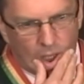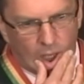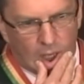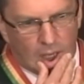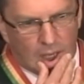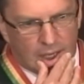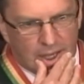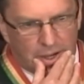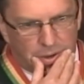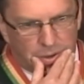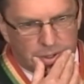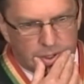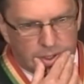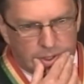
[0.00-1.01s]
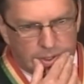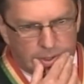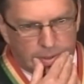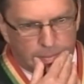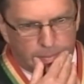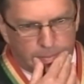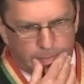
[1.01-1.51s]
Now,
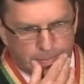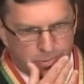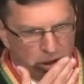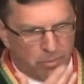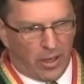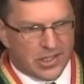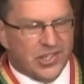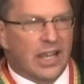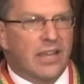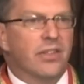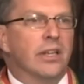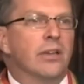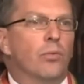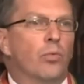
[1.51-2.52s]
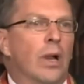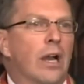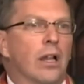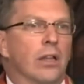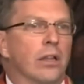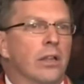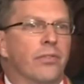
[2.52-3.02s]
you might say that,
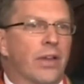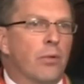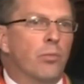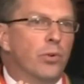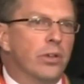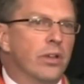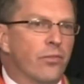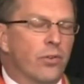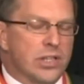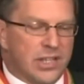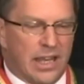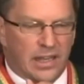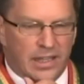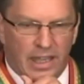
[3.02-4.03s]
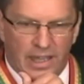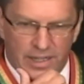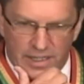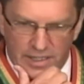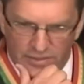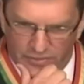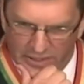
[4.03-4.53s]
well, they wouldn't have retaliated.
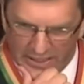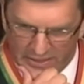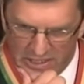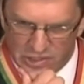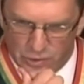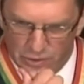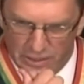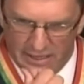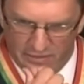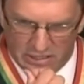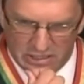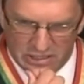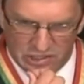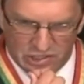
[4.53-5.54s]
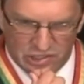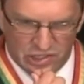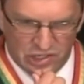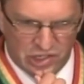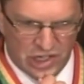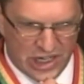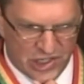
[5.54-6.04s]
In fact, there's good evidence to
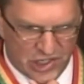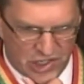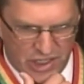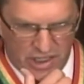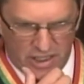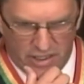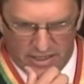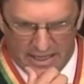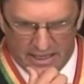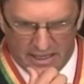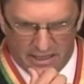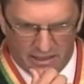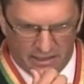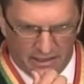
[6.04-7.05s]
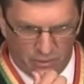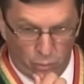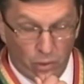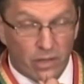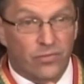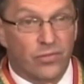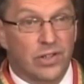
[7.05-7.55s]
suggest that they would
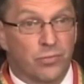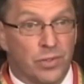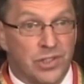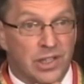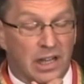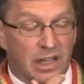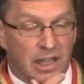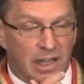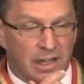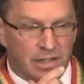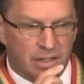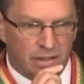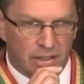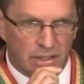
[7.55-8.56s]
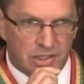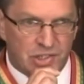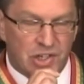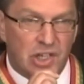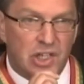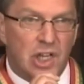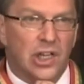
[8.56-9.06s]
have retaliated. A
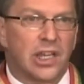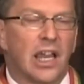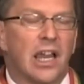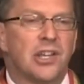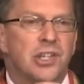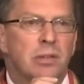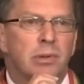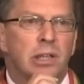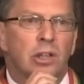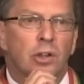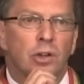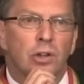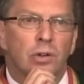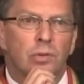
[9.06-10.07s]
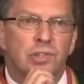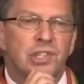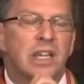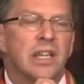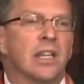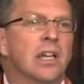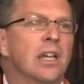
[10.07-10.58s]
senior KGB colonel
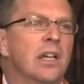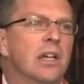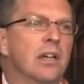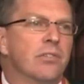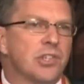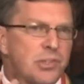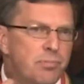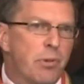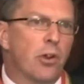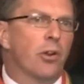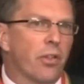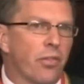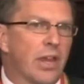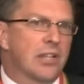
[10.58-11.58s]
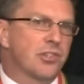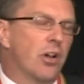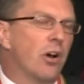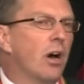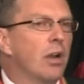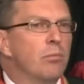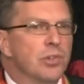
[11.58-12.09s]
said the spirit at that
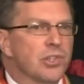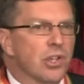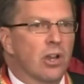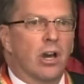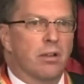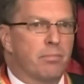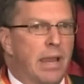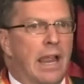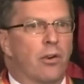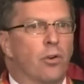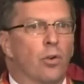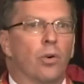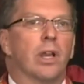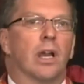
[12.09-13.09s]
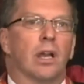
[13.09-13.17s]
time was a kind of paranoia